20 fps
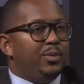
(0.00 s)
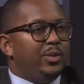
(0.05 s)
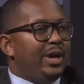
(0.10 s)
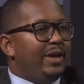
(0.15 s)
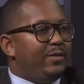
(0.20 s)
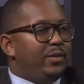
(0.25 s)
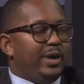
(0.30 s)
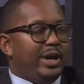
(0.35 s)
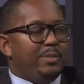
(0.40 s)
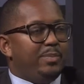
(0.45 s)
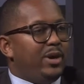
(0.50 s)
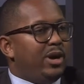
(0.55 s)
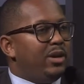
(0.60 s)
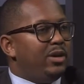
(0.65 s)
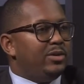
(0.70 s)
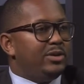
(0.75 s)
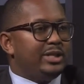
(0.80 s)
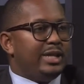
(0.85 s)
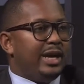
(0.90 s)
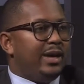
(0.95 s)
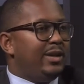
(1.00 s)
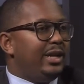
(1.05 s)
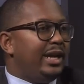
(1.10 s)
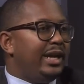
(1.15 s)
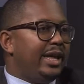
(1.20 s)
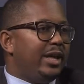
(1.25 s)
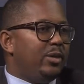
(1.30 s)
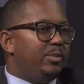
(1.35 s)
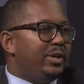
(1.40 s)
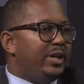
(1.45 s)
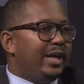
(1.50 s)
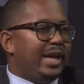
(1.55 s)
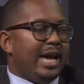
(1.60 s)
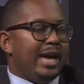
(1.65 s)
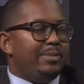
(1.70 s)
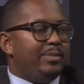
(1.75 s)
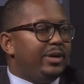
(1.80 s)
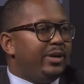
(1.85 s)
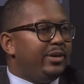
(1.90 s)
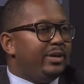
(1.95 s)
We have great partners now like LB
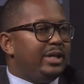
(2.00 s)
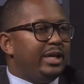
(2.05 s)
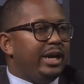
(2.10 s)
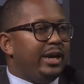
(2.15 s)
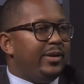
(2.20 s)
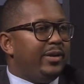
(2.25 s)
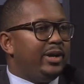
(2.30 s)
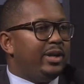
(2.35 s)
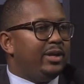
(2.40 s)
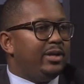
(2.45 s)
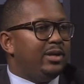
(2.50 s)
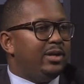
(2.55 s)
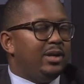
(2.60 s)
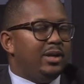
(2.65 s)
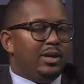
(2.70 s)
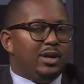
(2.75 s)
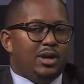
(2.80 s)
Cap here in the area.